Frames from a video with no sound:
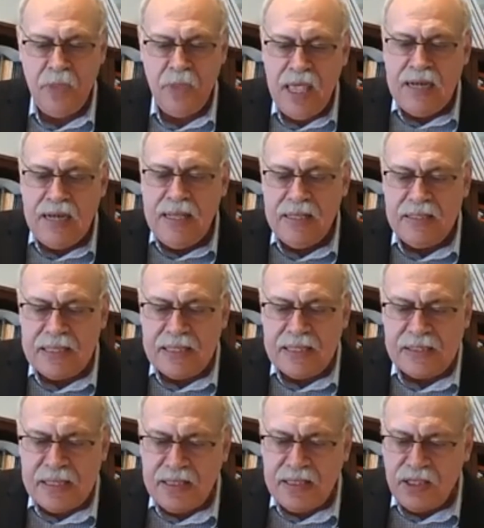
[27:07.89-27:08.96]
And he
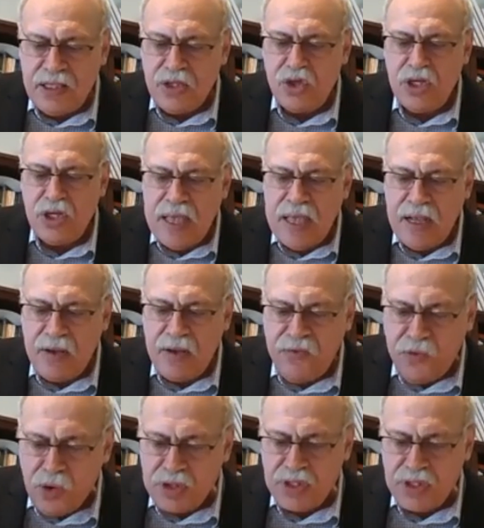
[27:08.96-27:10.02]
insisted that this genetic
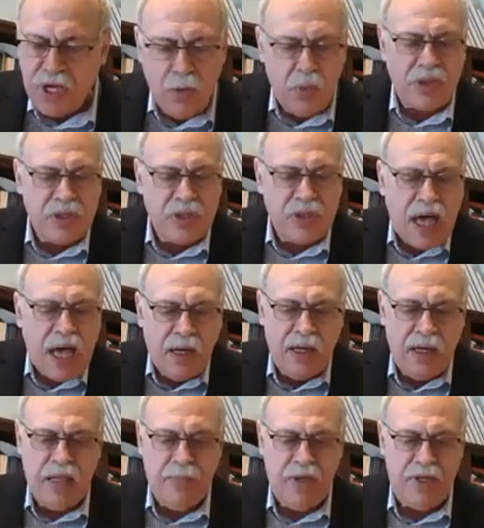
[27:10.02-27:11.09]
force was not
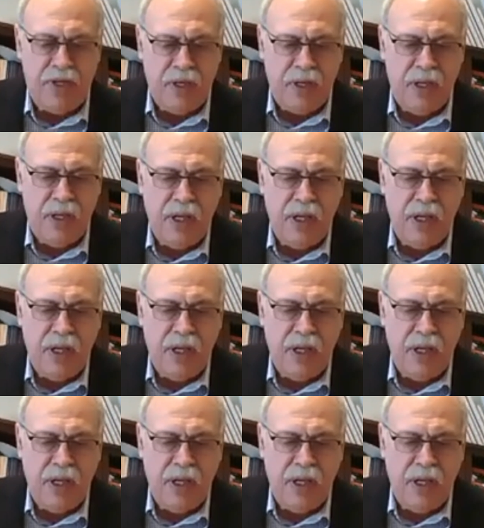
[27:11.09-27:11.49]
unlimited.